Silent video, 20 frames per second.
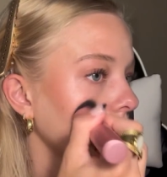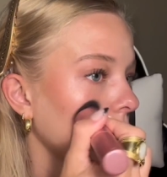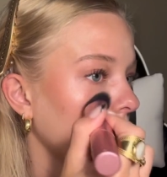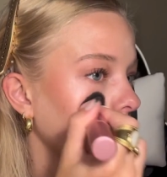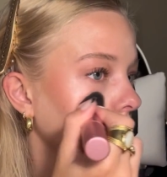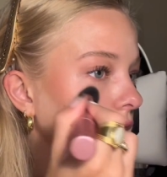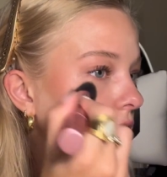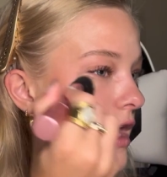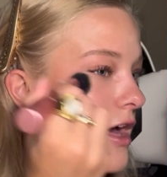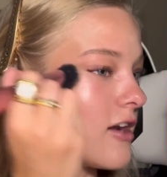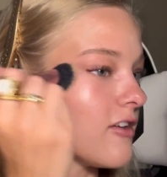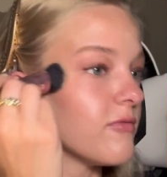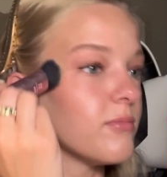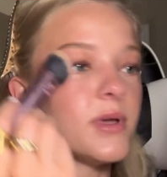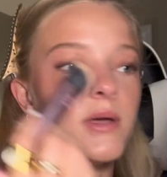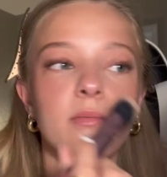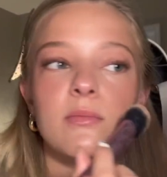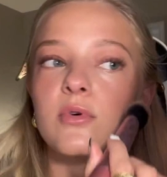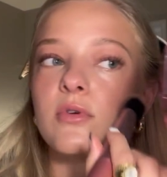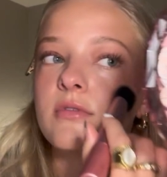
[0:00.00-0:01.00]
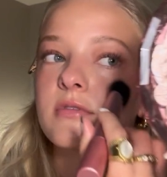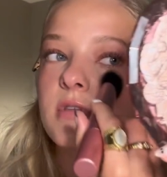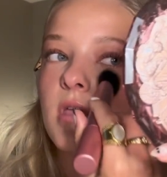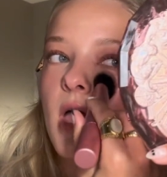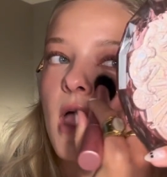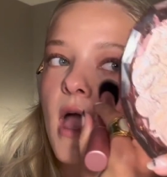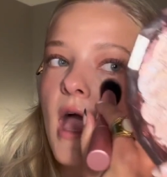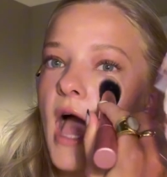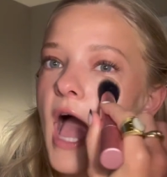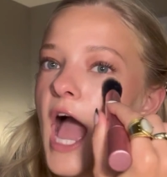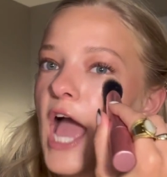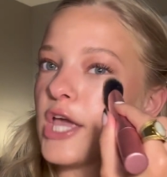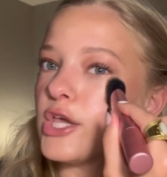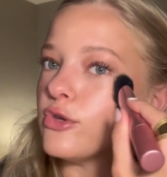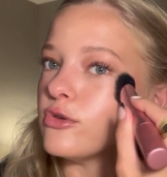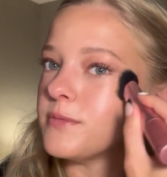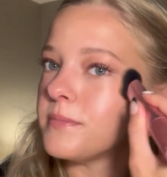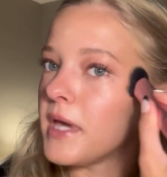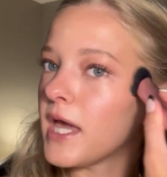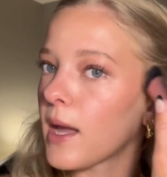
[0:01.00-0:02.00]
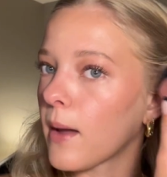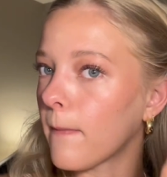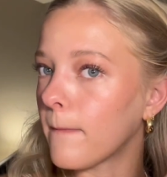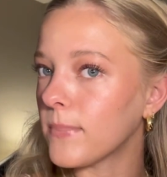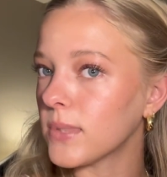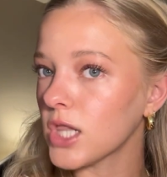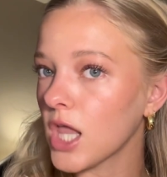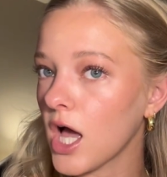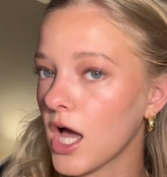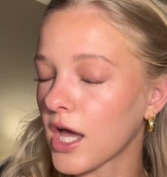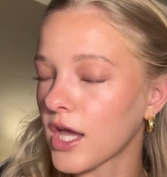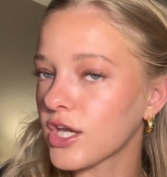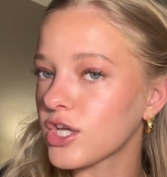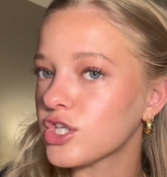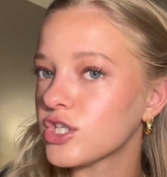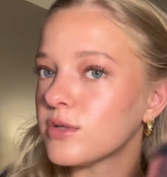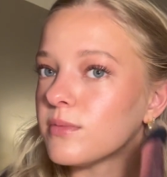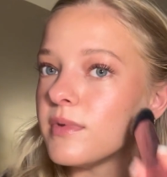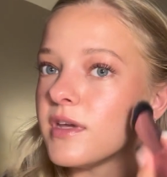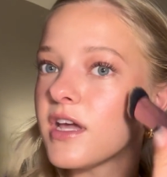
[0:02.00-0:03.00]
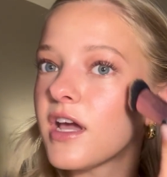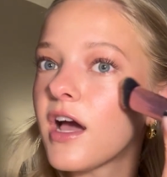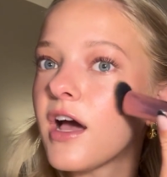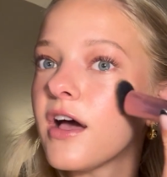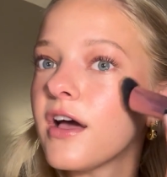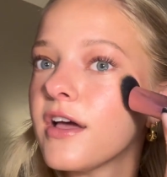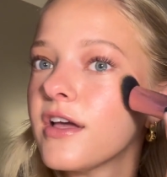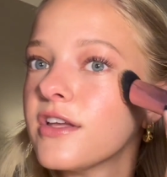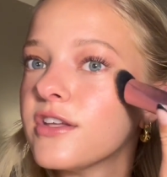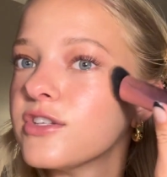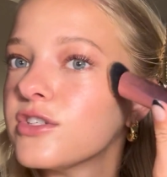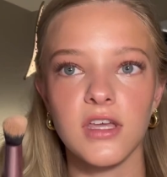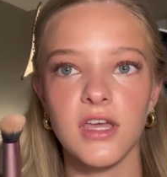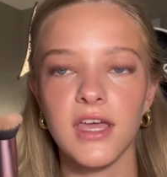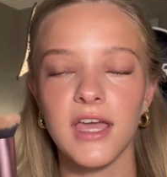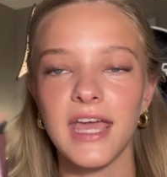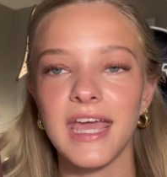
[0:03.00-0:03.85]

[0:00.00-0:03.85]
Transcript: a lot of pimples, I use pink blush because